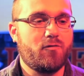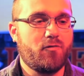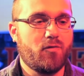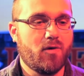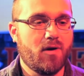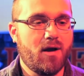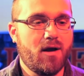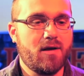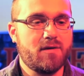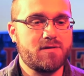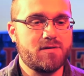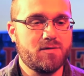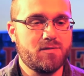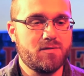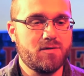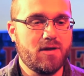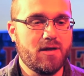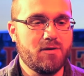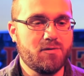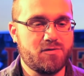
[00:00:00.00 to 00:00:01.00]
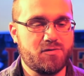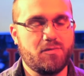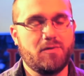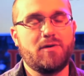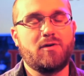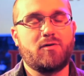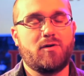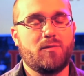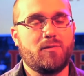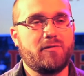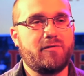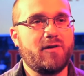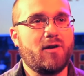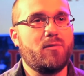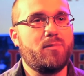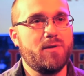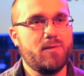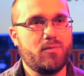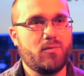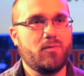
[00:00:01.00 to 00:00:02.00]
For us, it was really incredible to see
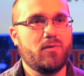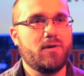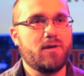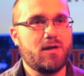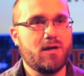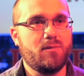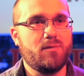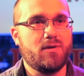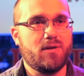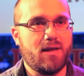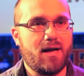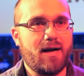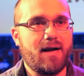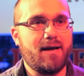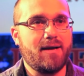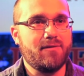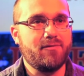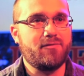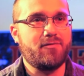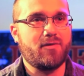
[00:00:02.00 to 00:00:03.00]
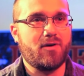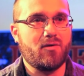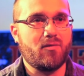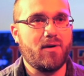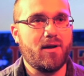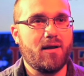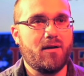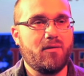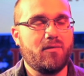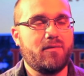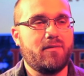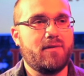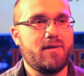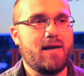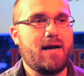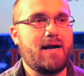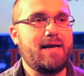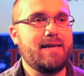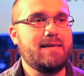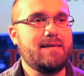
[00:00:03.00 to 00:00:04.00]
our people really come alive around
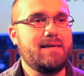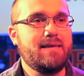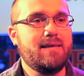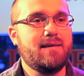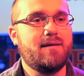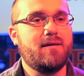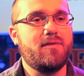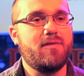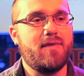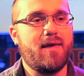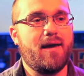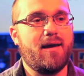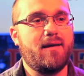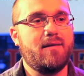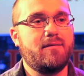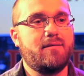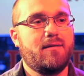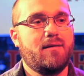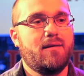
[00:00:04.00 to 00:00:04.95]
the idea that